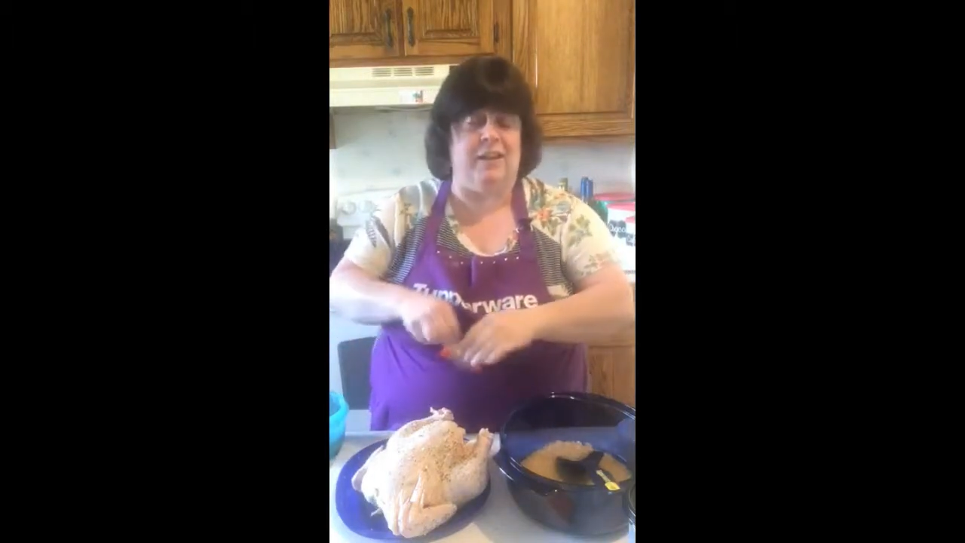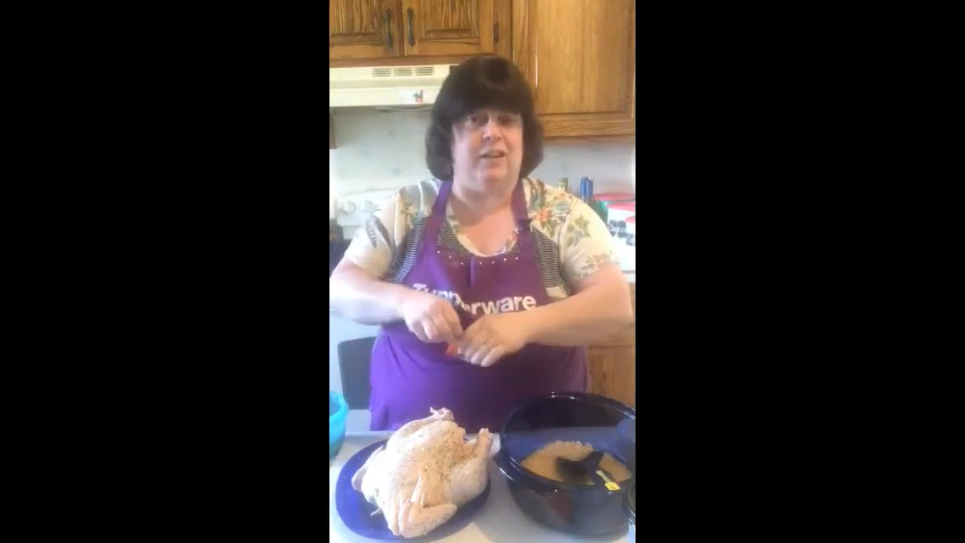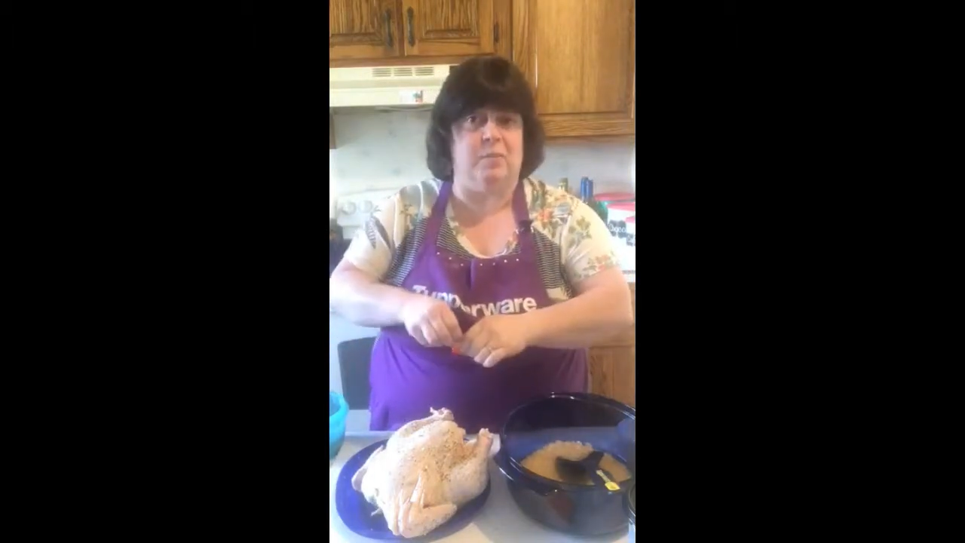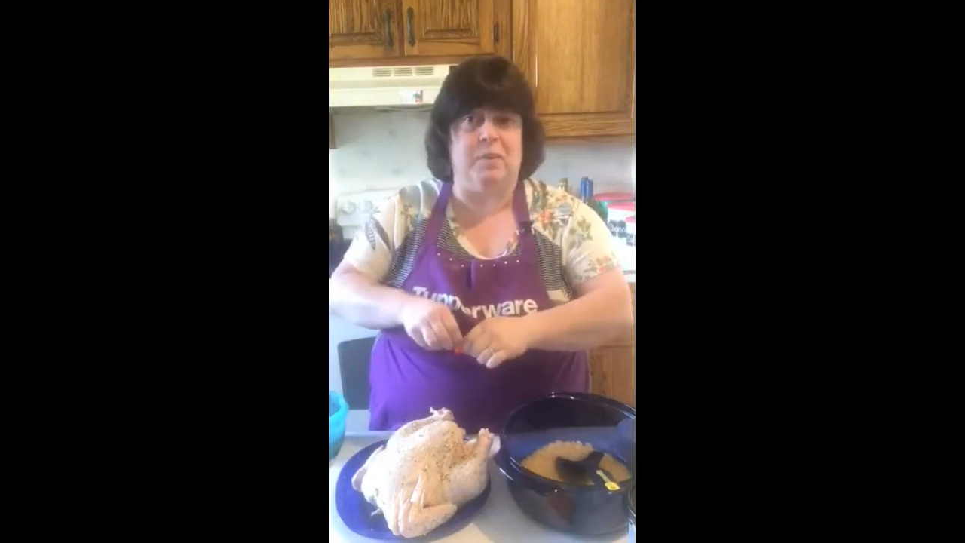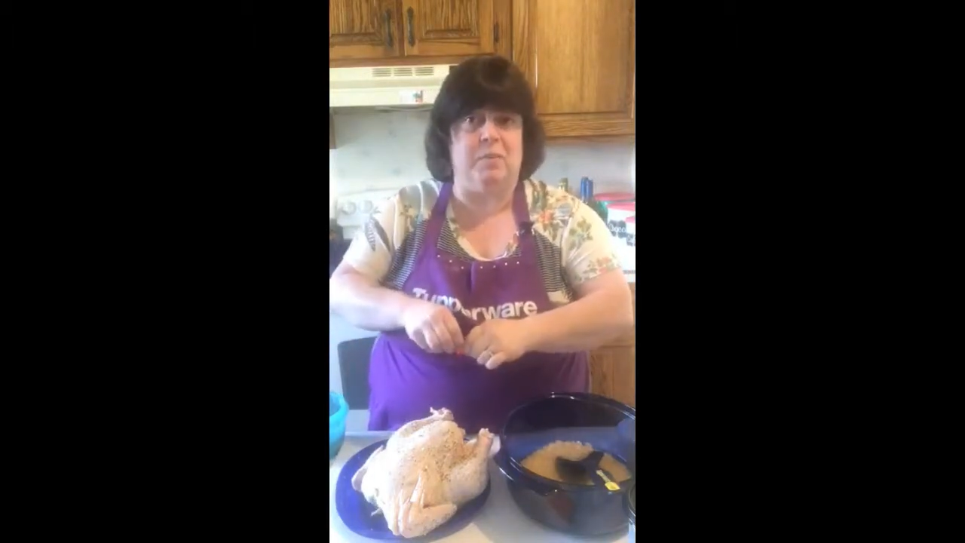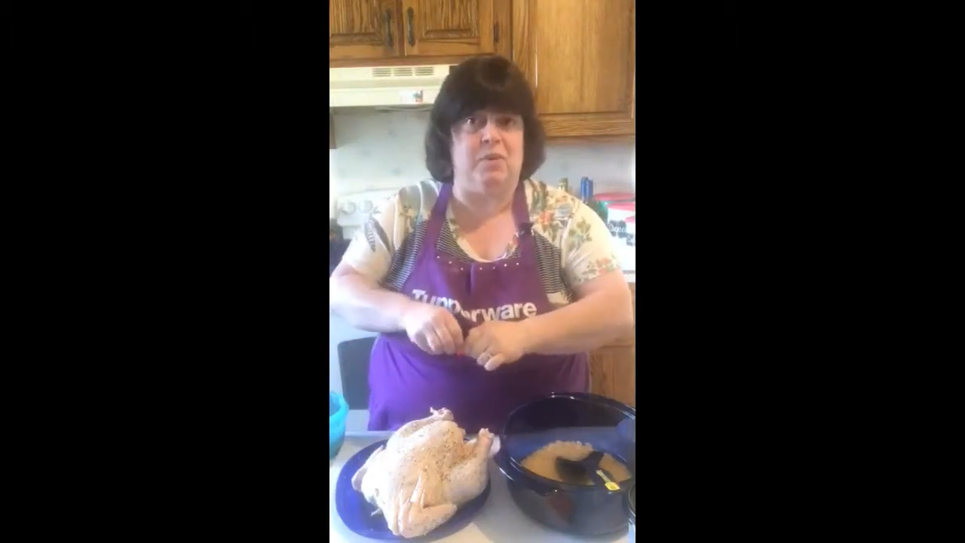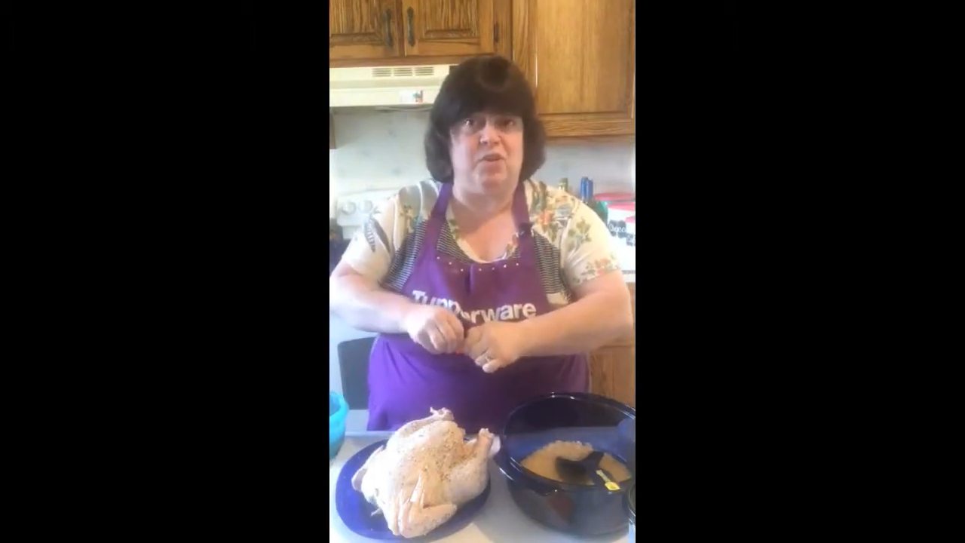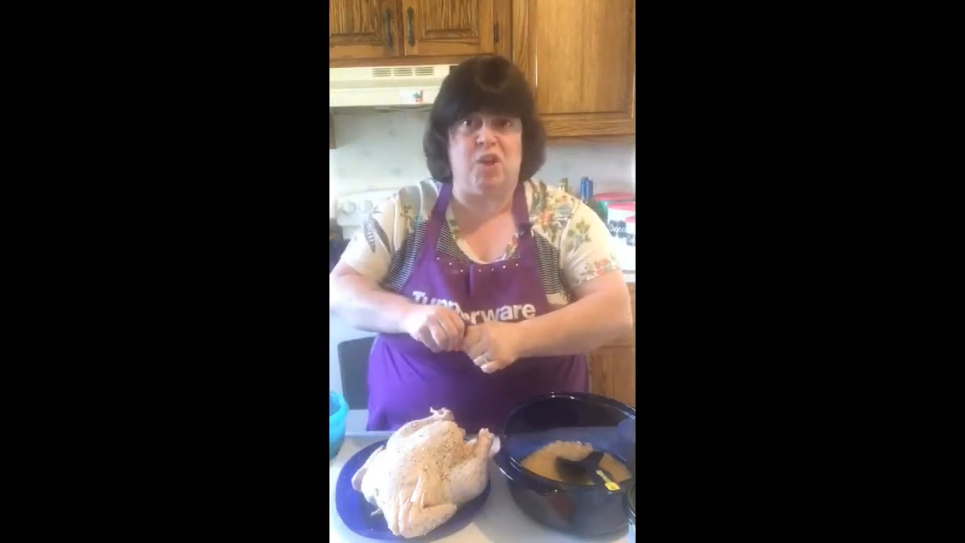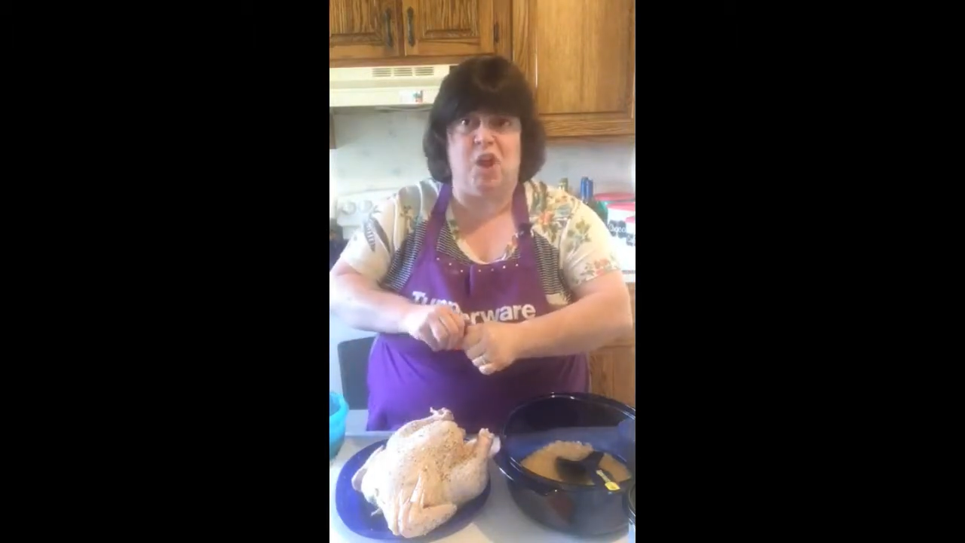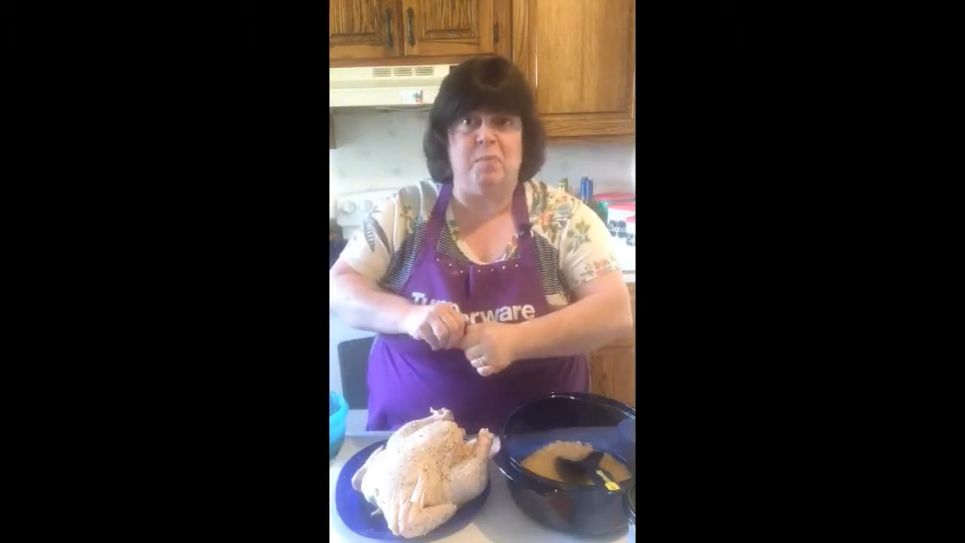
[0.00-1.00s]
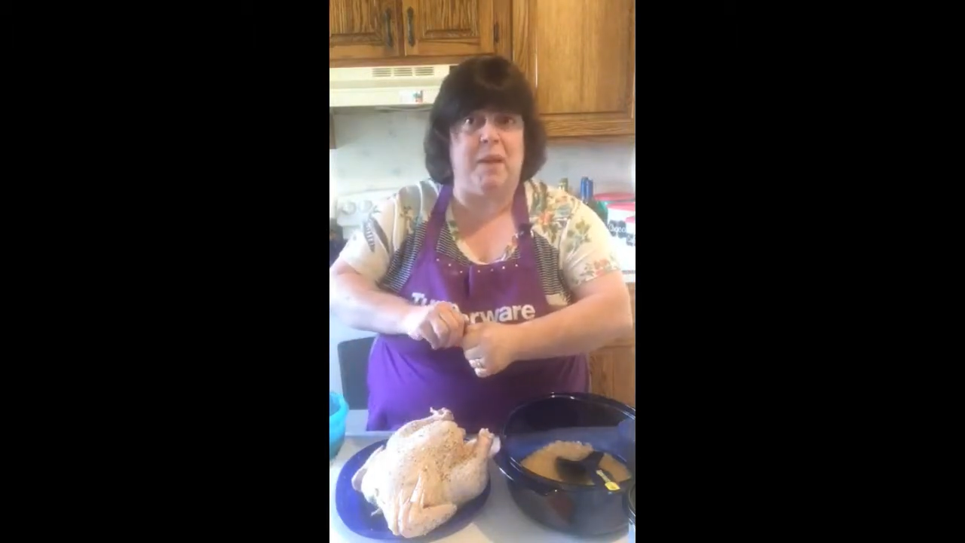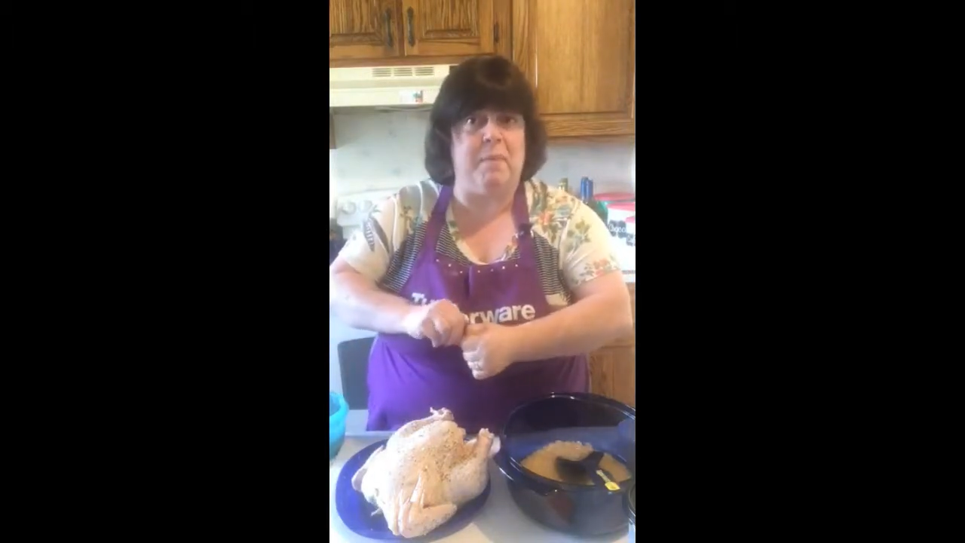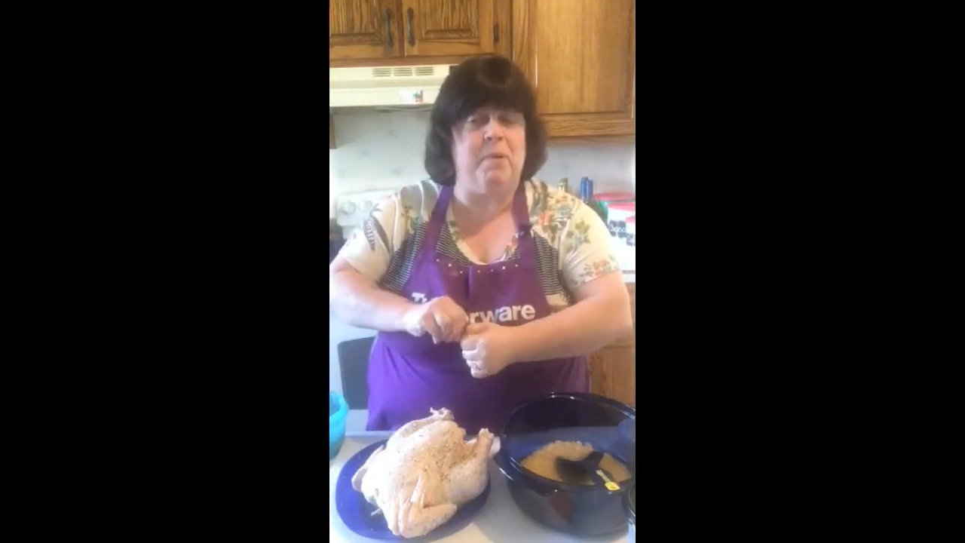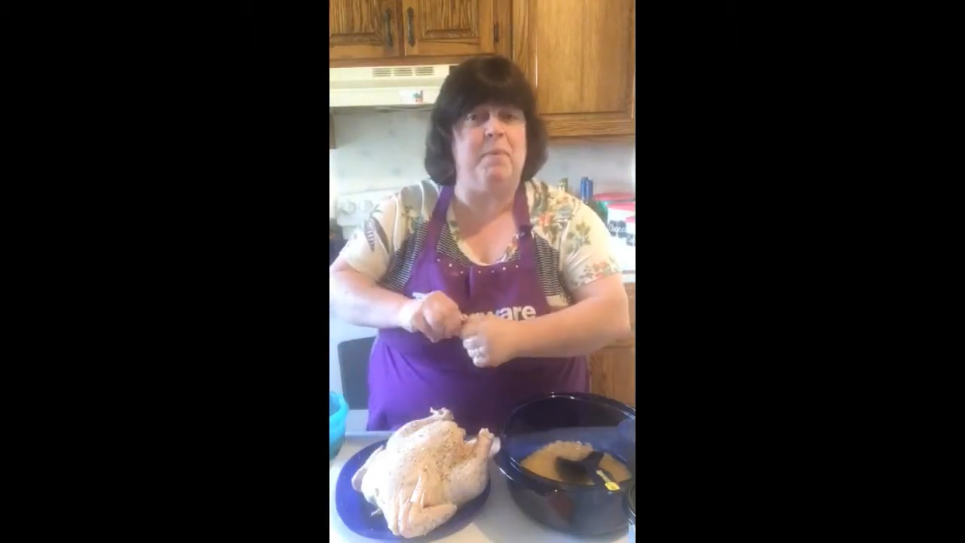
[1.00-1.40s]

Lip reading: a little bit more salt, pepper,